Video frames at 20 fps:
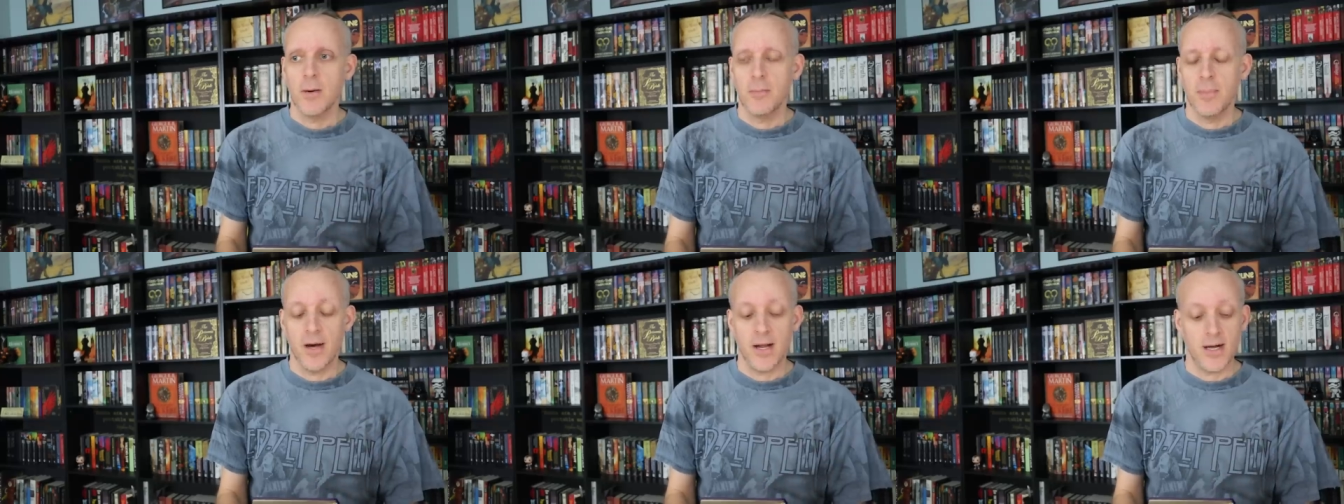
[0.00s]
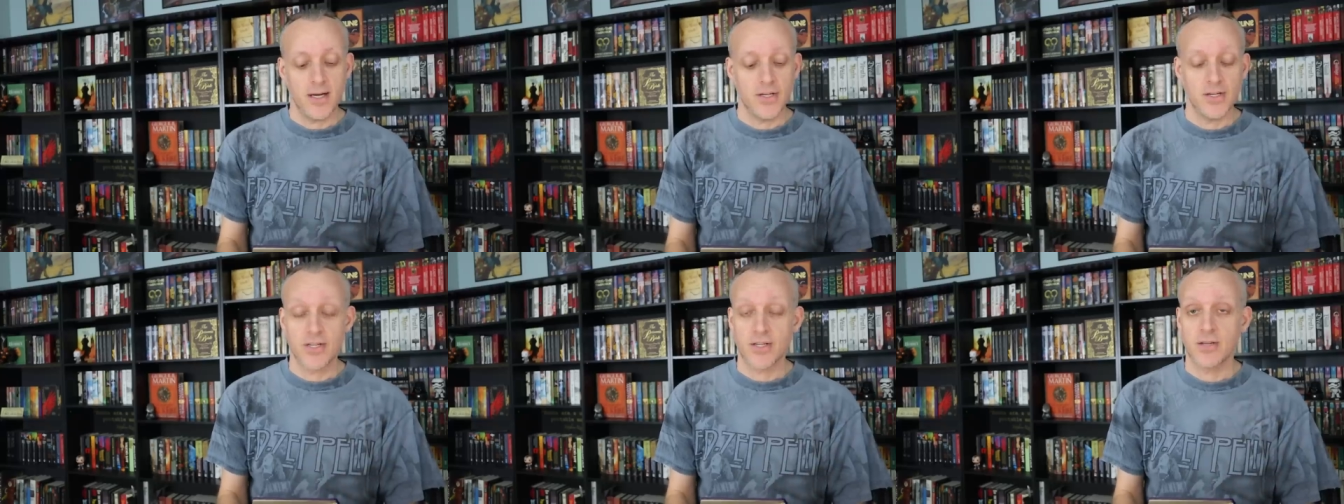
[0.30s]
But
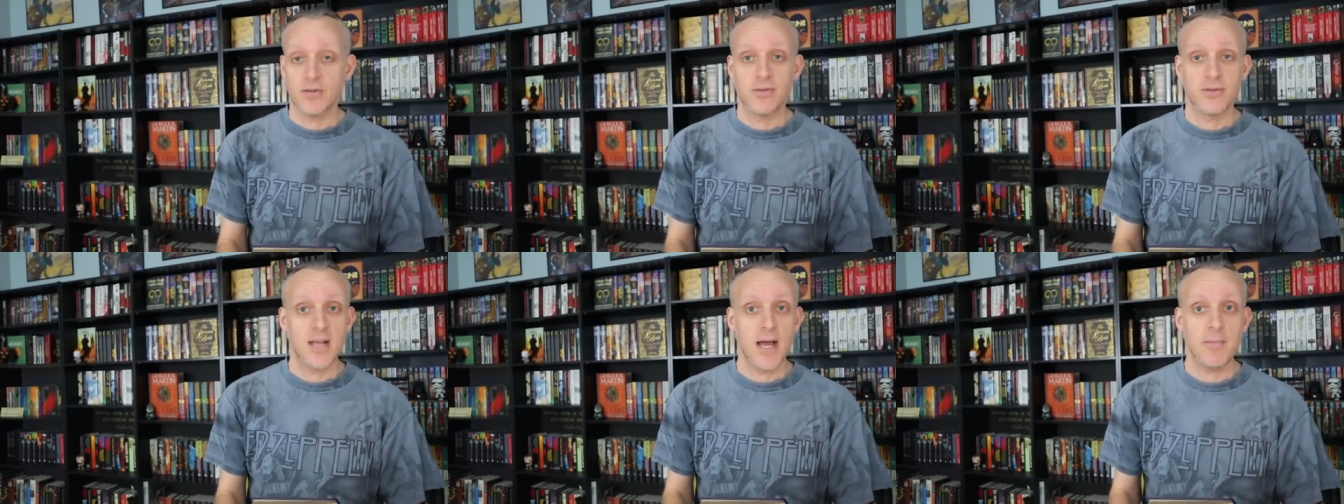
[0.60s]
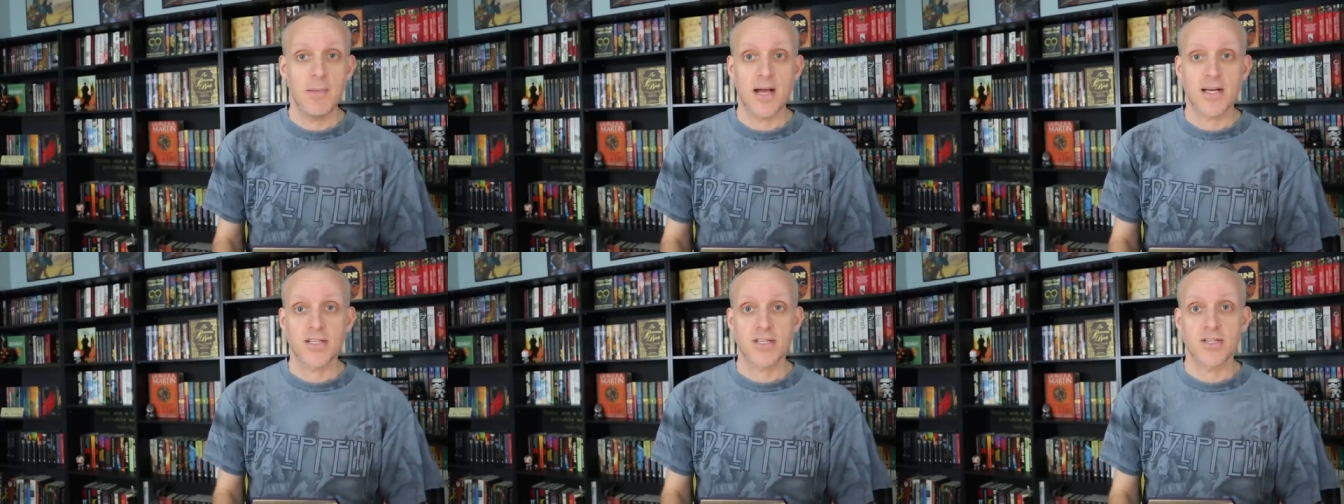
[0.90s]
I just,
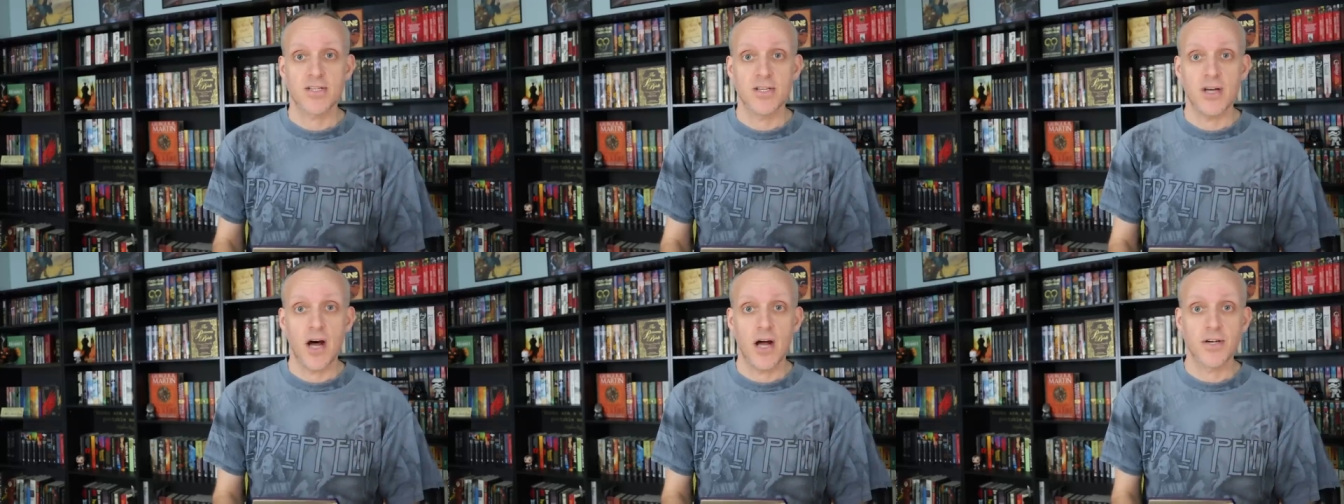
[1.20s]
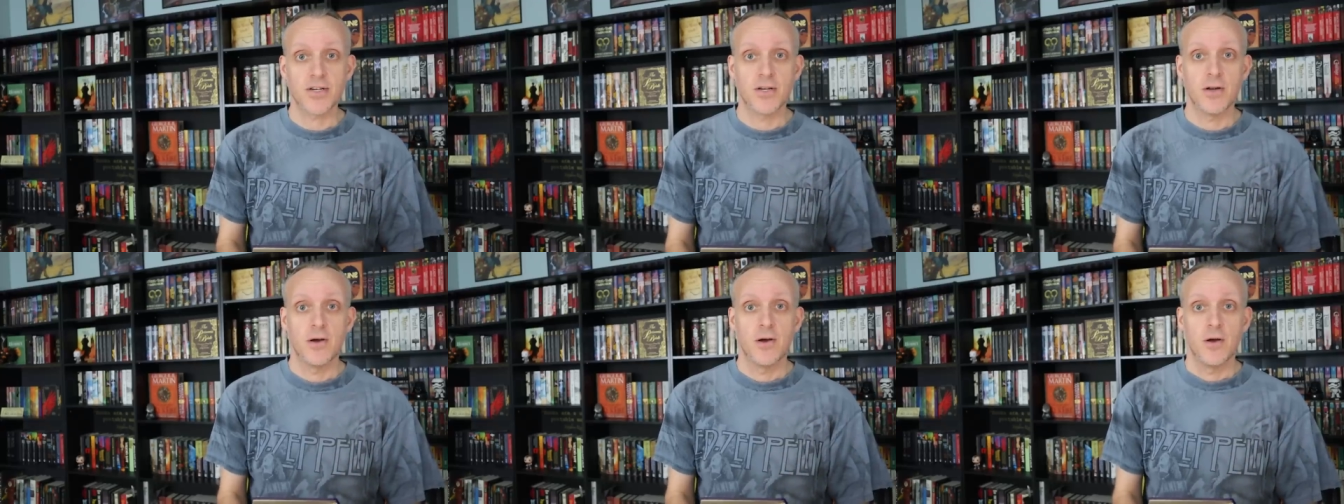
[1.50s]
they make
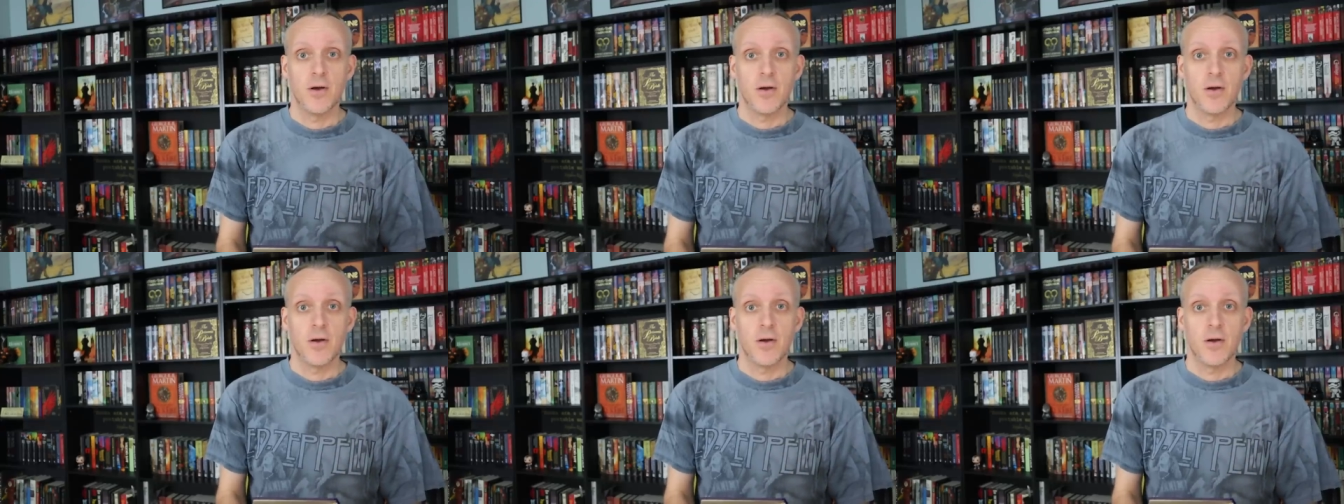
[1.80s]
such